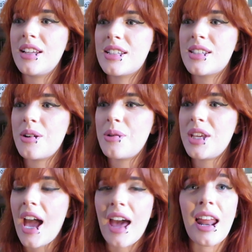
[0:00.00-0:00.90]
So
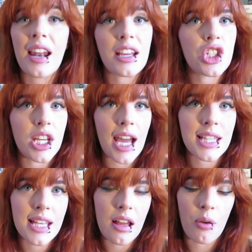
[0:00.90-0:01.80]
yeah, like she
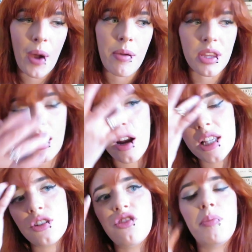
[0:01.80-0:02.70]
gets away with a lot
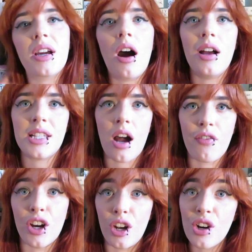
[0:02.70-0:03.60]
of stuff because
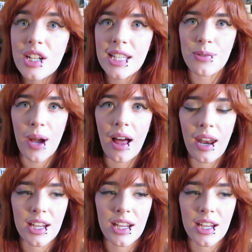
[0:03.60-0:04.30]
of her looks as well.